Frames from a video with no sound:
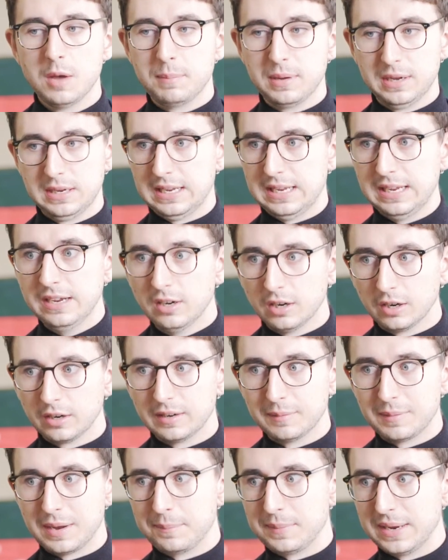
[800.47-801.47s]
But here
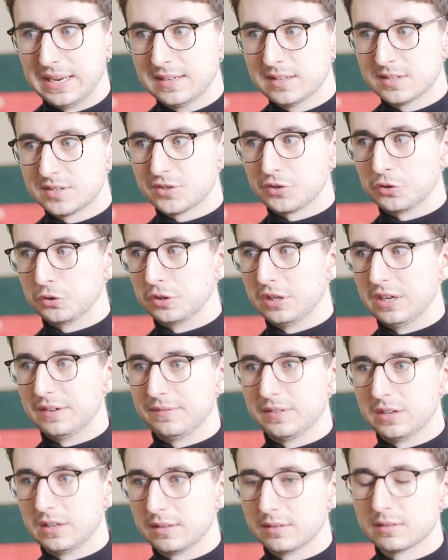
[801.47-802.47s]
at my main school,
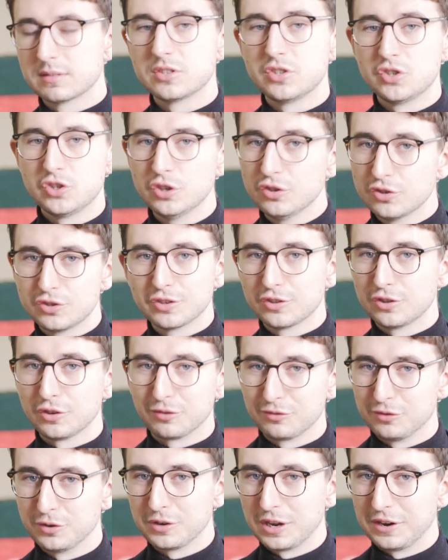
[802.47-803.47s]
if a student took their
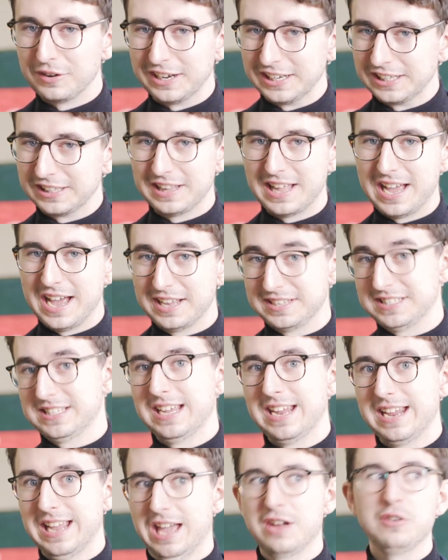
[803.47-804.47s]
phone out in class,
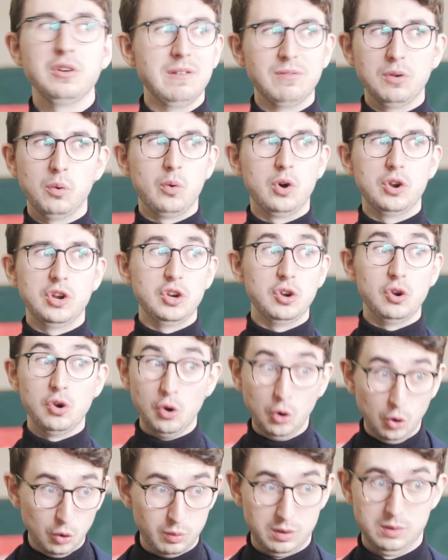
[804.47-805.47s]
like, I don't even want to
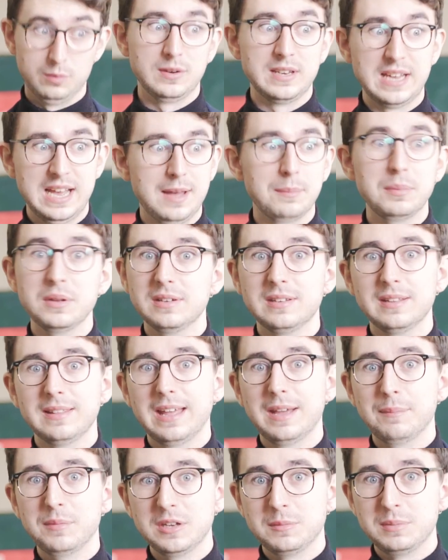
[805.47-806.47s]
know what would happen to
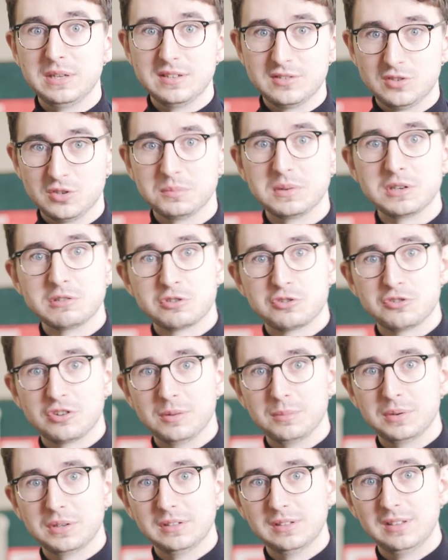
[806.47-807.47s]
them. They'd be in so much
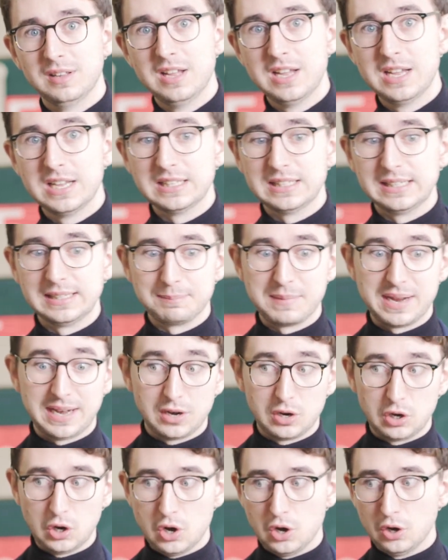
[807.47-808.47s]
trouble. Like, my
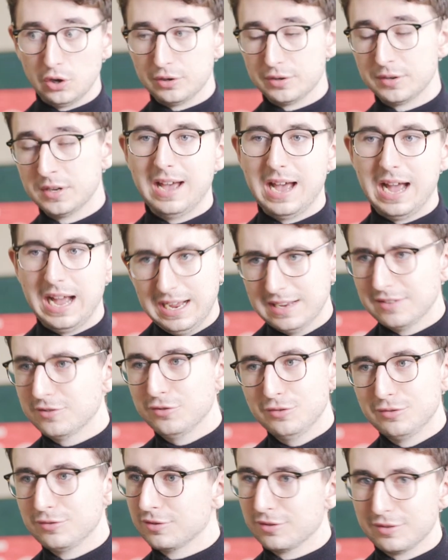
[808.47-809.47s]
god. I
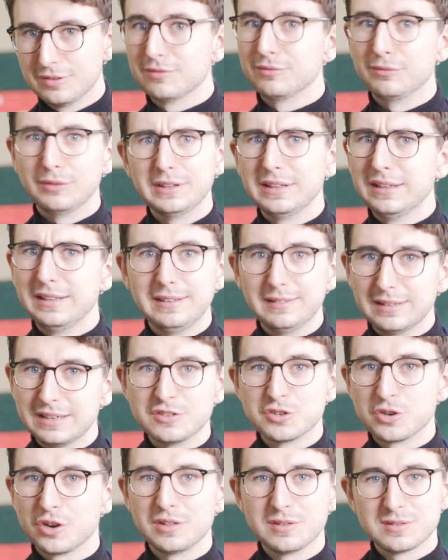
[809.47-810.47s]
do really
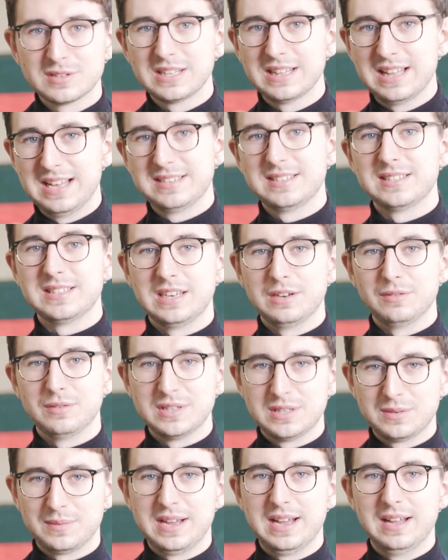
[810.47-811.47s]
enjoy those classes now
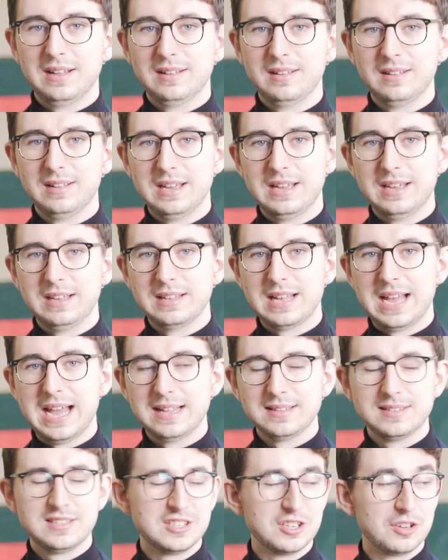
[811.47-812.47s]
as well. It
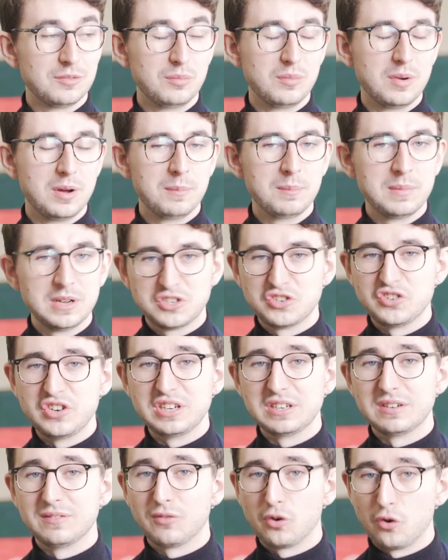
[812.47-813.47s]
adds some much
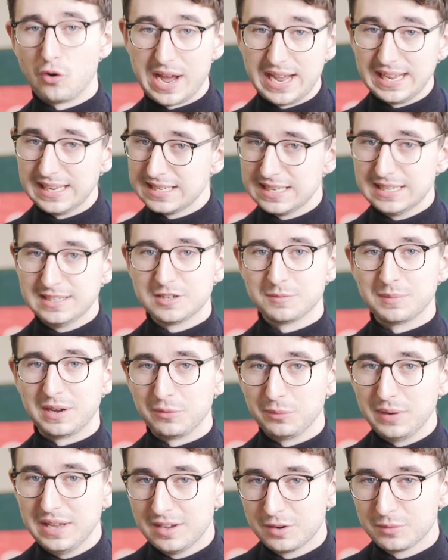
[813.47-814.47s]
needed variety to my
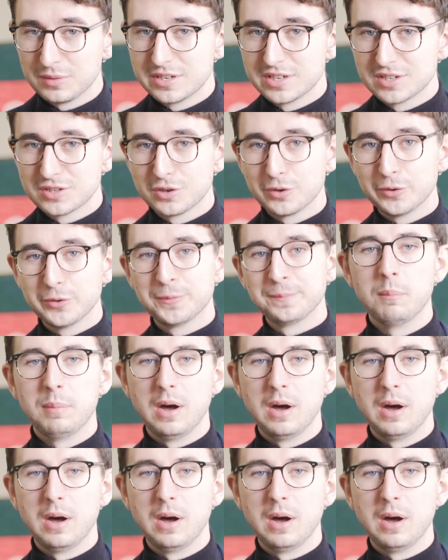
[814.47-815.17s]
week, which is cool.